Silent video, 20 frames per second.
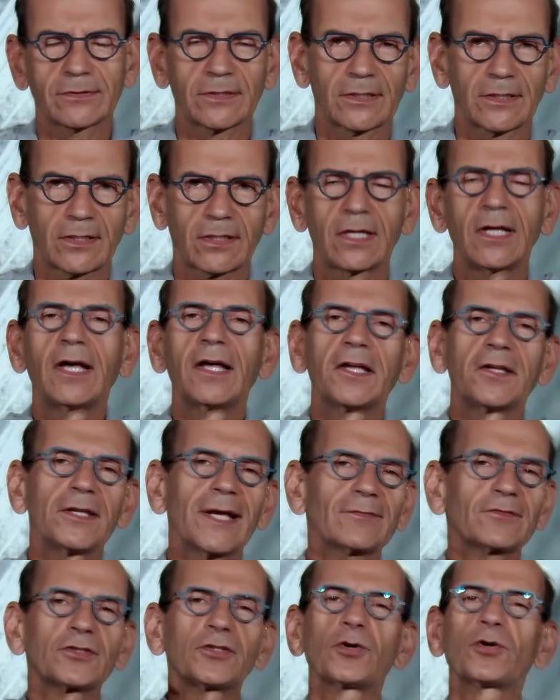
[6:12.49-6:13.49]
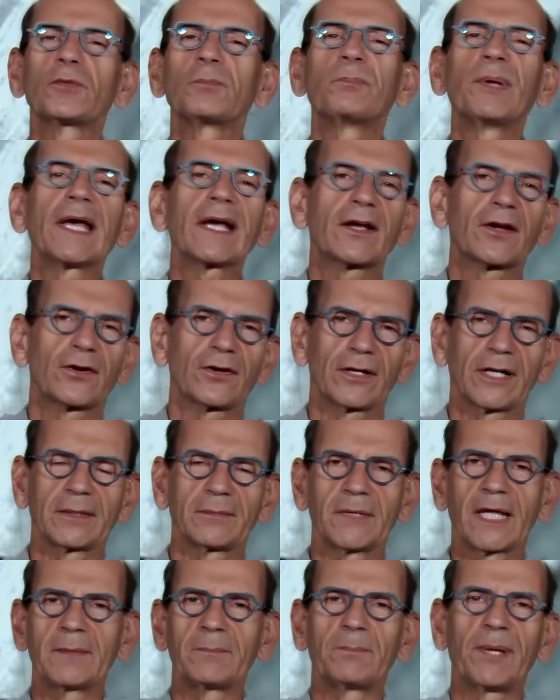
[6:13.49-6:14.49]
Uh, you have to do it bigger
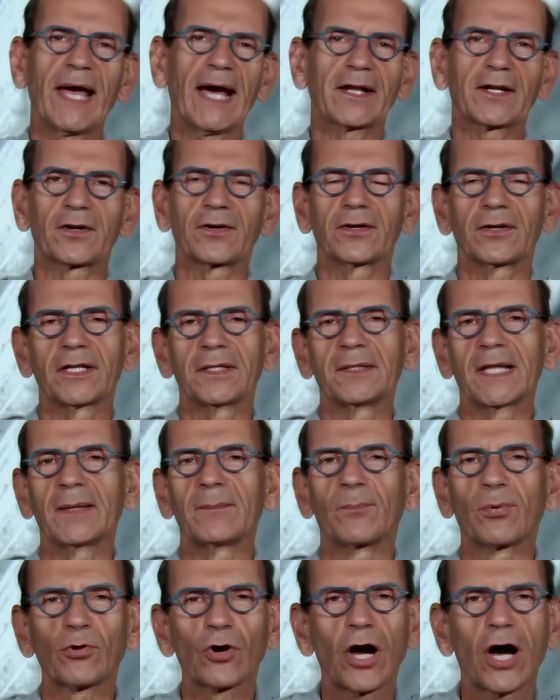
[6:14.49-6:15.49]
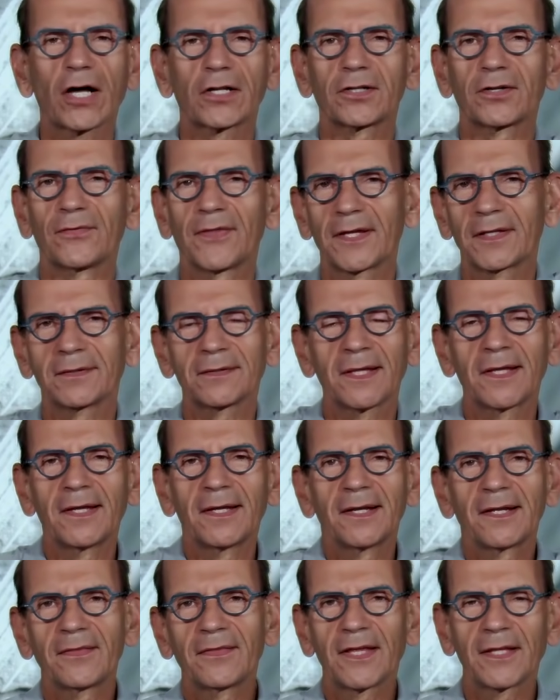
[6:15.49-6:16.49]
and, and better and, and broader than
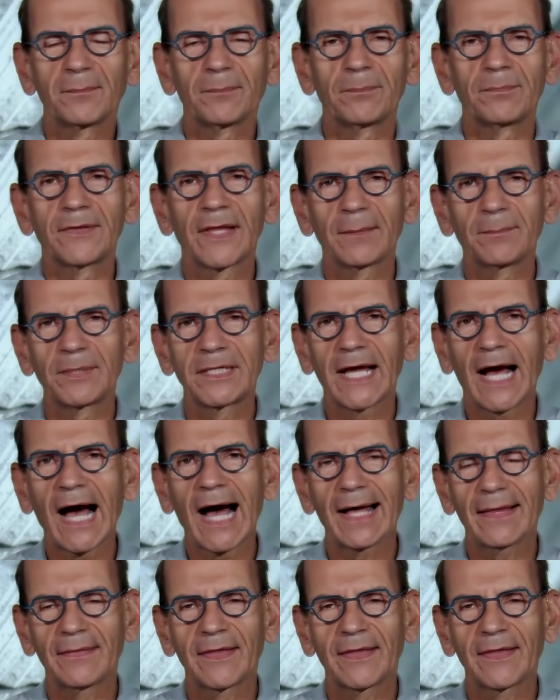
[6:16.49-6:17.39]
than than be uh,